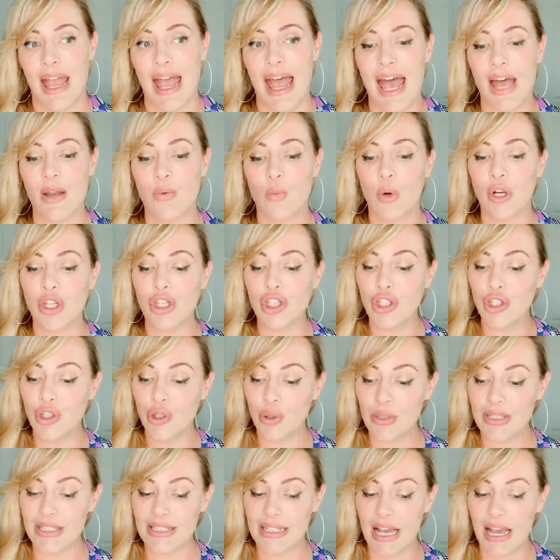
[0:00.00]
And when
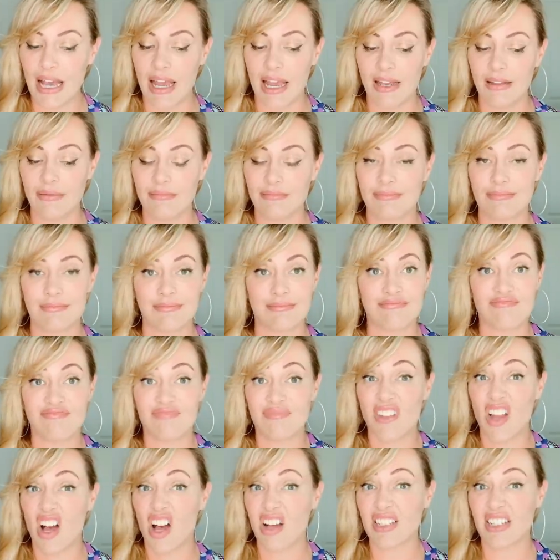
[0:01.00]
you say,
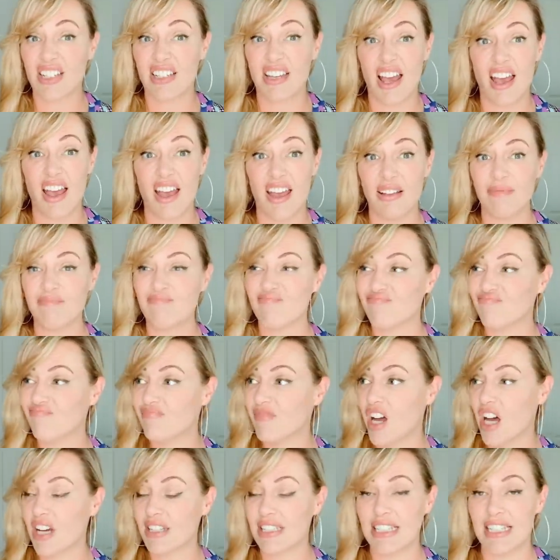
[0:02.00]
not today,
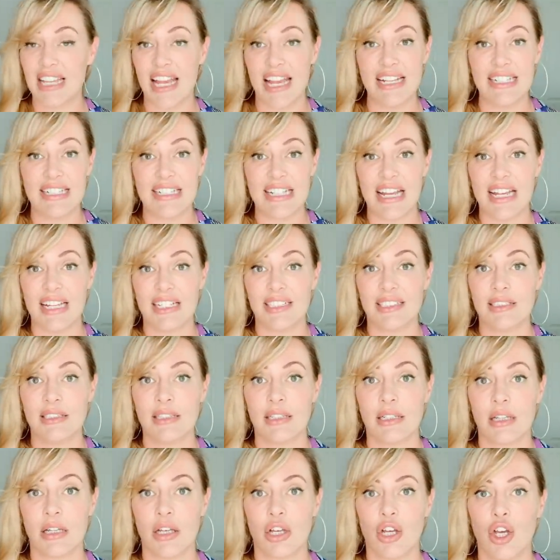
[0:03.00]
not today, Satan.
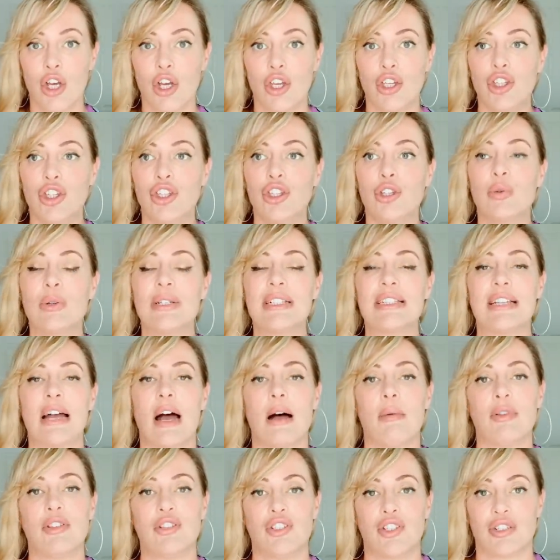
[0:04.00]
You
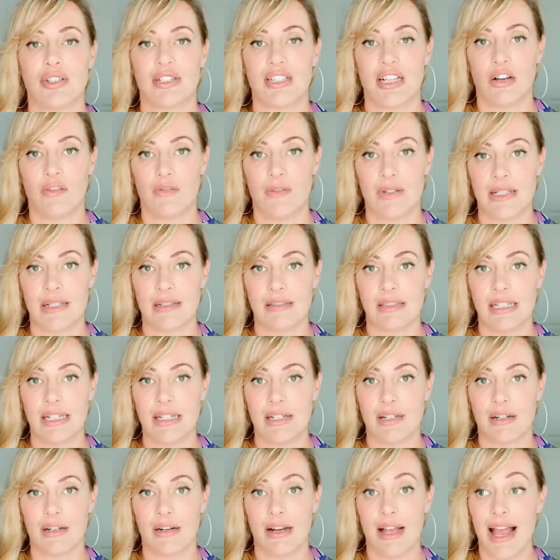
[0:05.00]
establish yourself as a
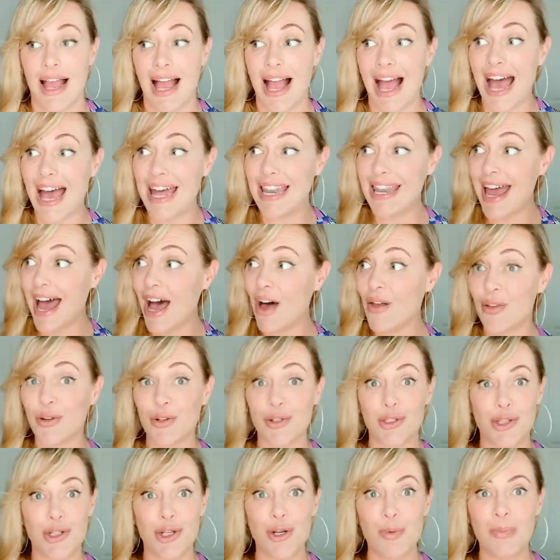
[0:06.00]
leader. And now
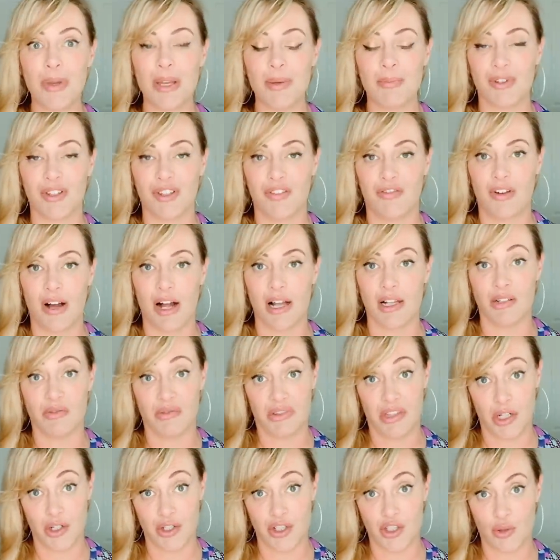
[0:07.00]
there's two people to follow.
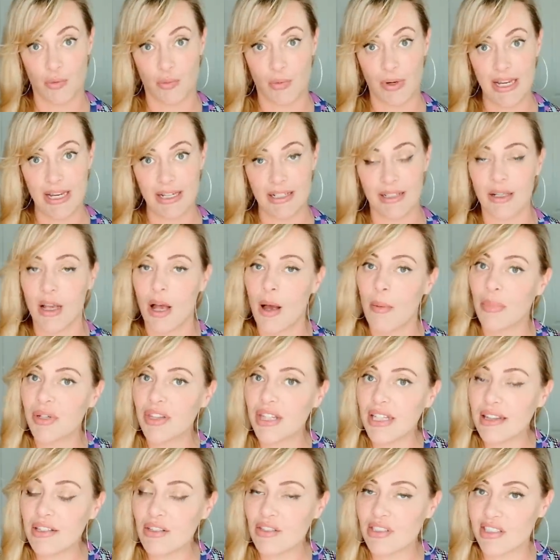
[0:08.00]
There's the Reese, but
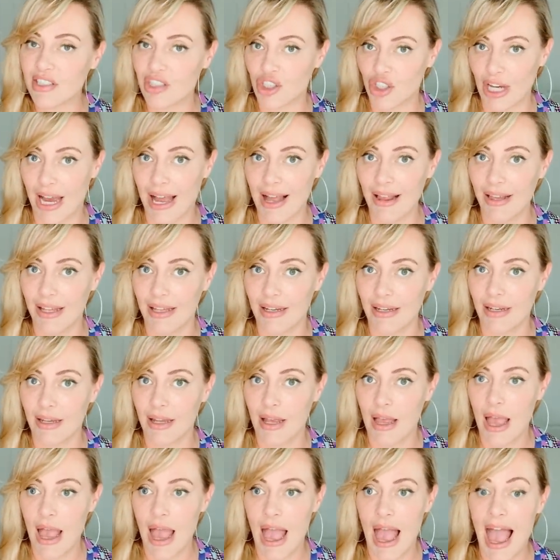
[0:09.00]
then there's the Shallon.
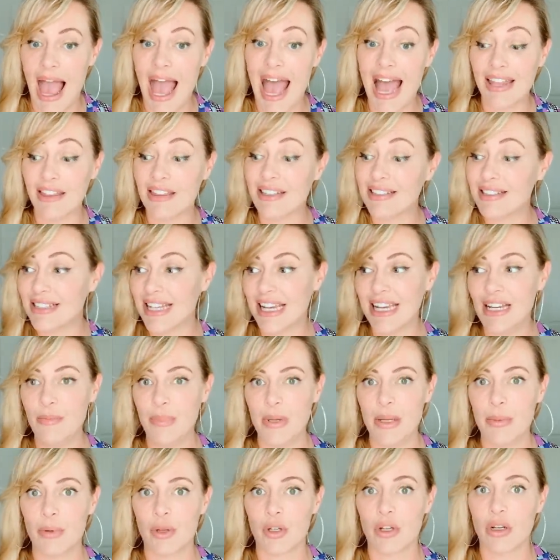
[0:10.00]
And the same
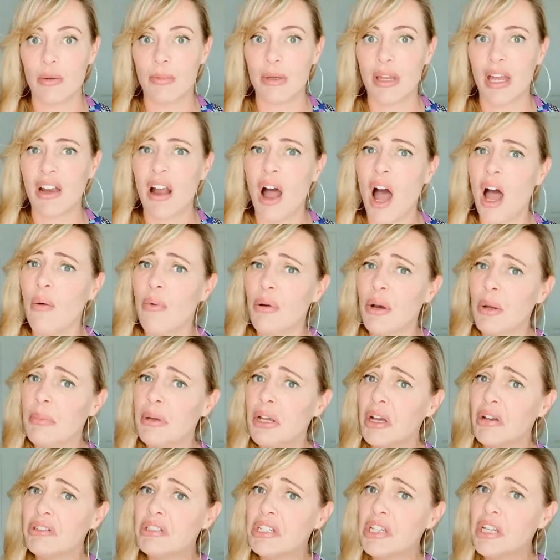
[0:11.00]
people are going to be like, I want to
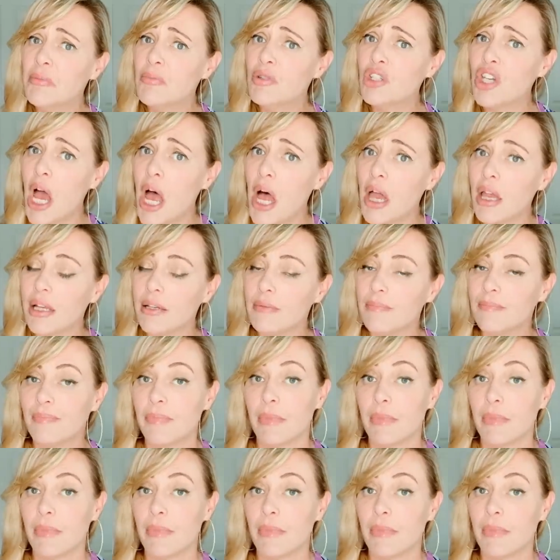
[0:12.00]
be on Team Shallon.